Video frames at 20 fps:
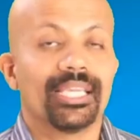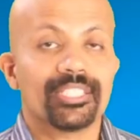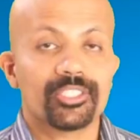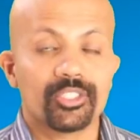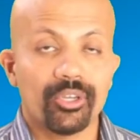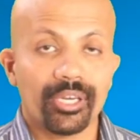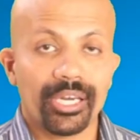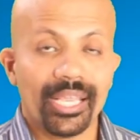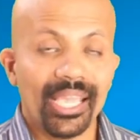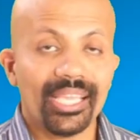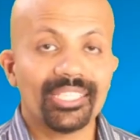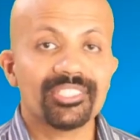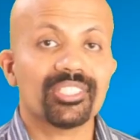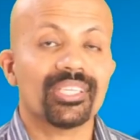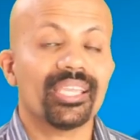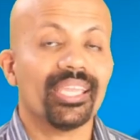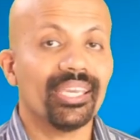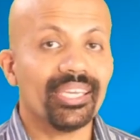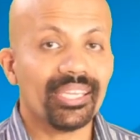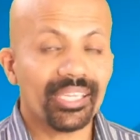As your age
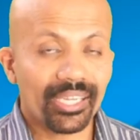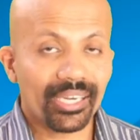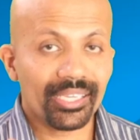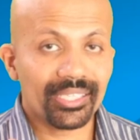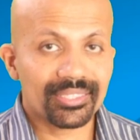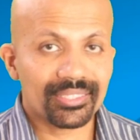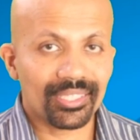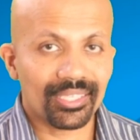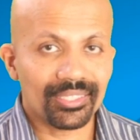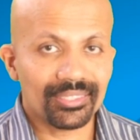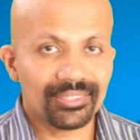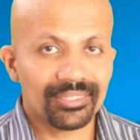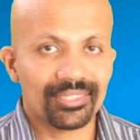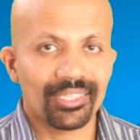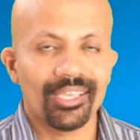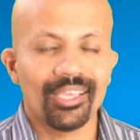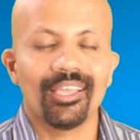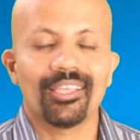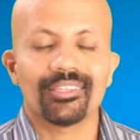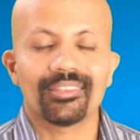increases,
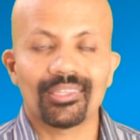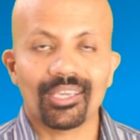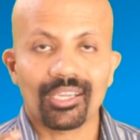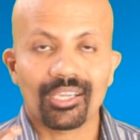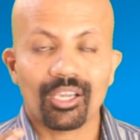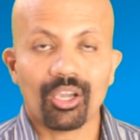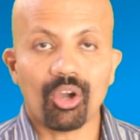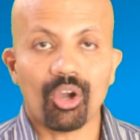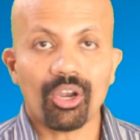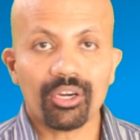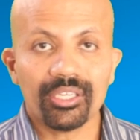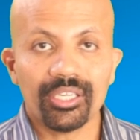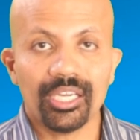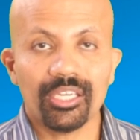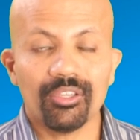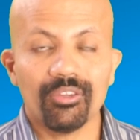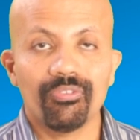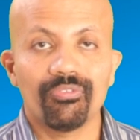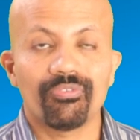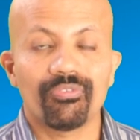the
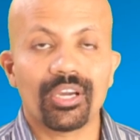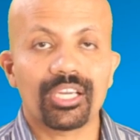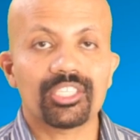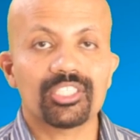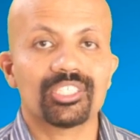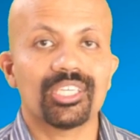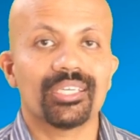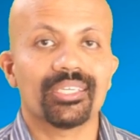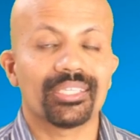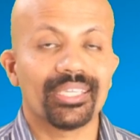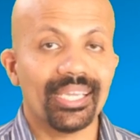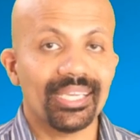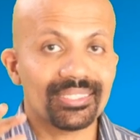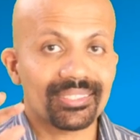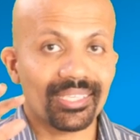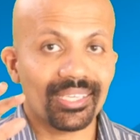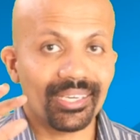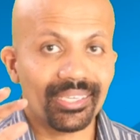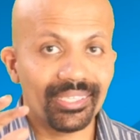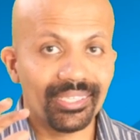cognitive function
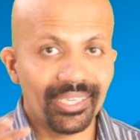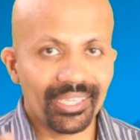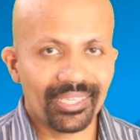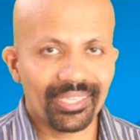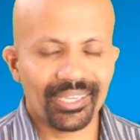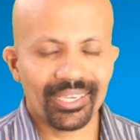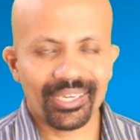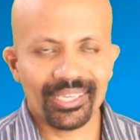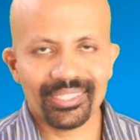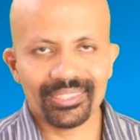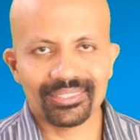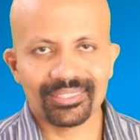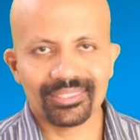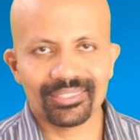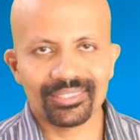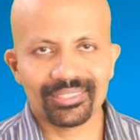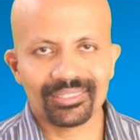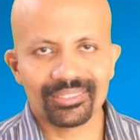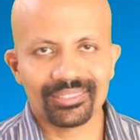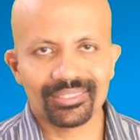gets
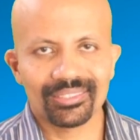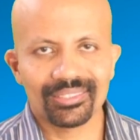decreased.